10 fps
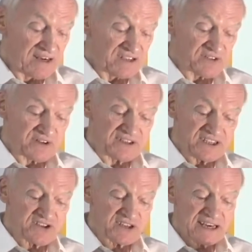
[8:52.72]
So the
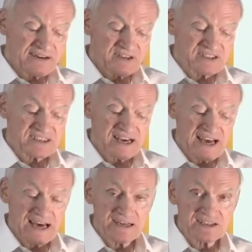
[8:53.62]
teacher gave us
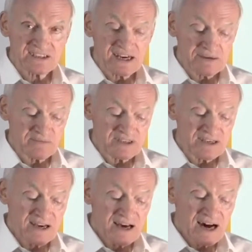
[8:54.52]
an assignment
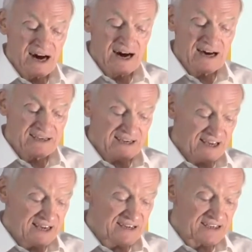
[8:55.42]
on
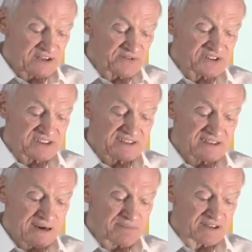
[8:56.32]
an interesting
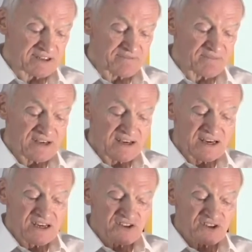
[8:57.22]
topic.
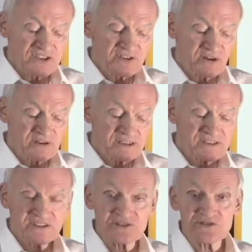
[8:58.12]
She told
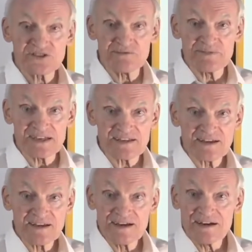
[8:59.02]
us to submit.
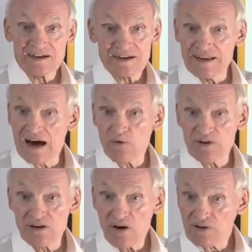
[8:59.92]
Now
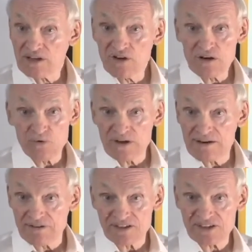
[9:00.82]
we already know we
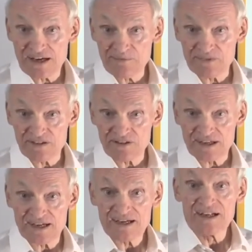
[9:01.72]
have an assignment,
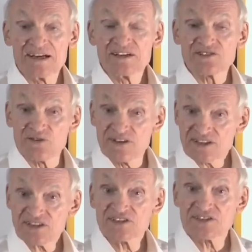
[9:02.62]
okay? So
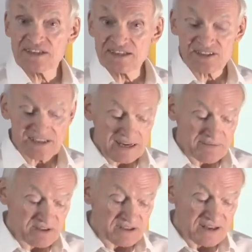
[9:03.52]
this is the
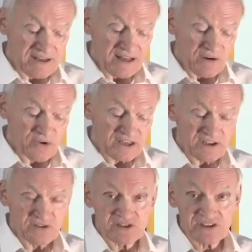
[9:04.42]
assignment. We're going to
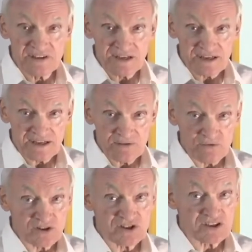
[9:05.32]
use the,
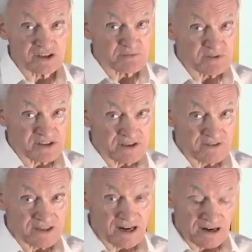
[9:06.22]
which is a
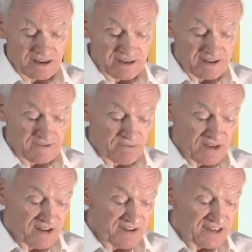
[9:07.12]
specific article,
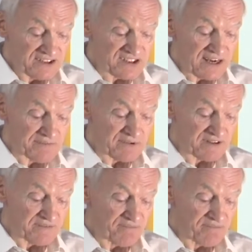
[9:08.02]
the assignment.